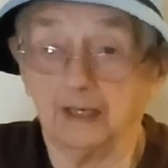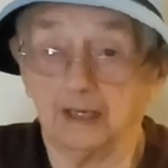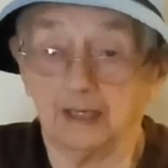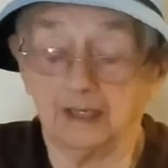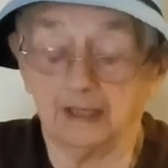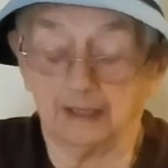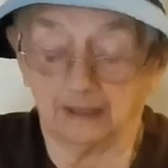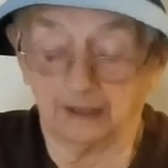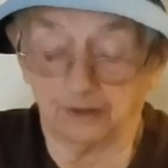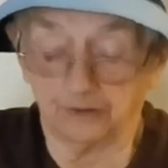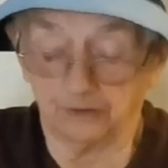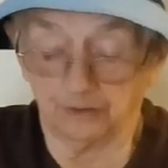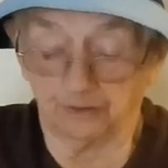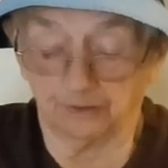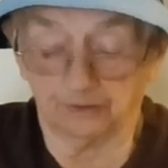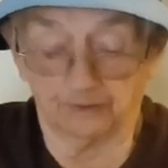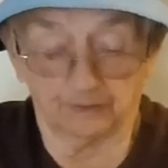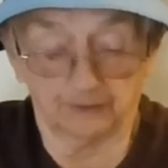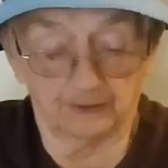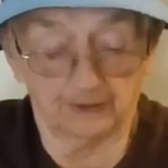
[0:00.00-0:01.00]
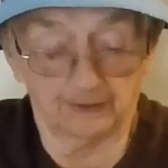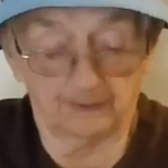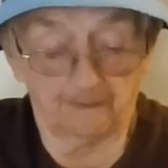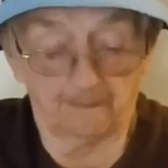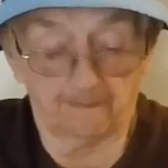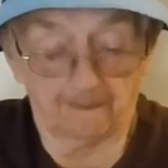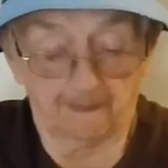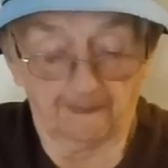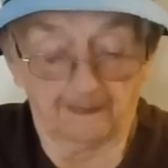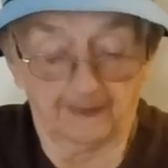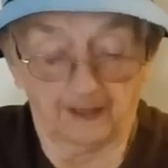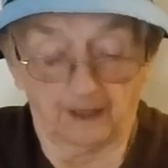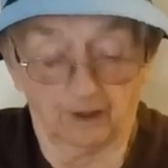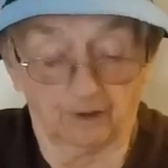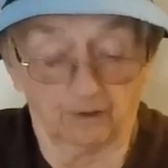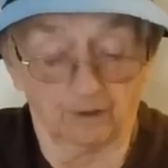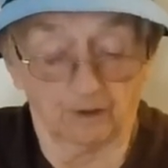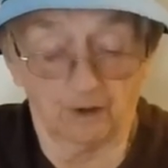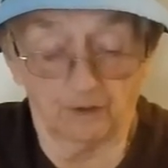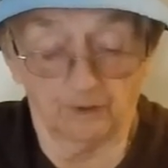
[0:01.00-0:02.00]
any children,
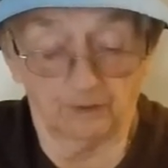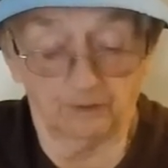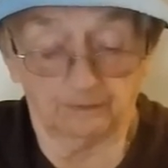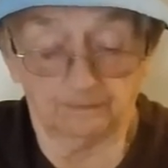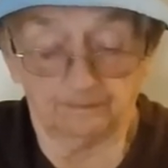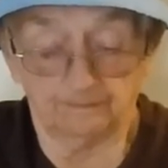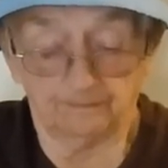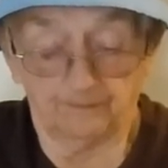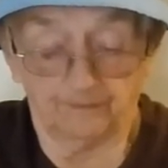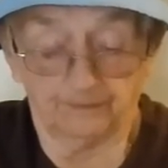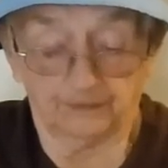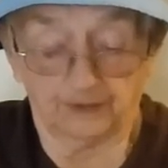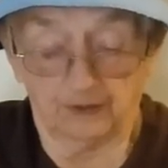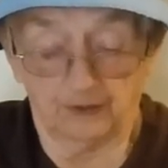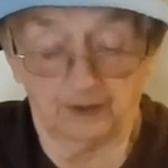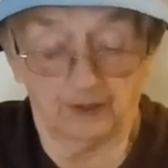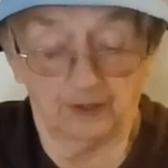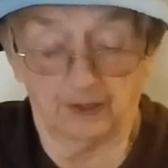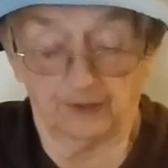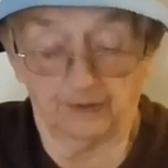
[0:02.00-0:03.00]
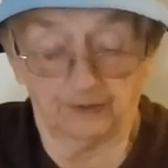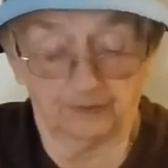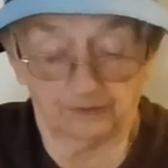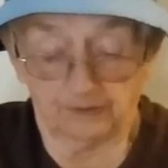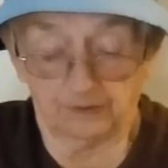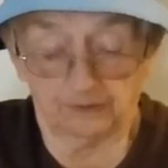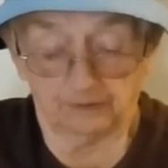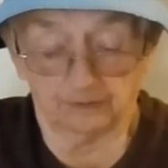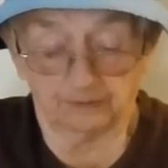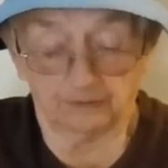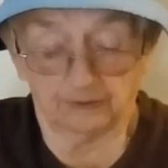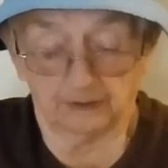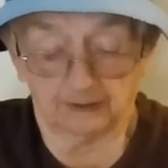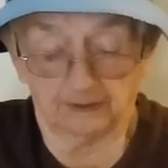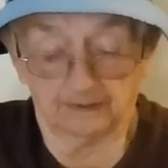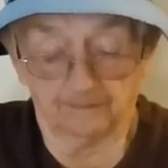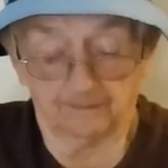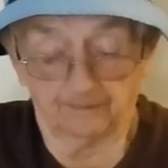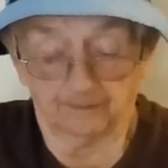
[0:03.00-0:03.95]
her own, other children.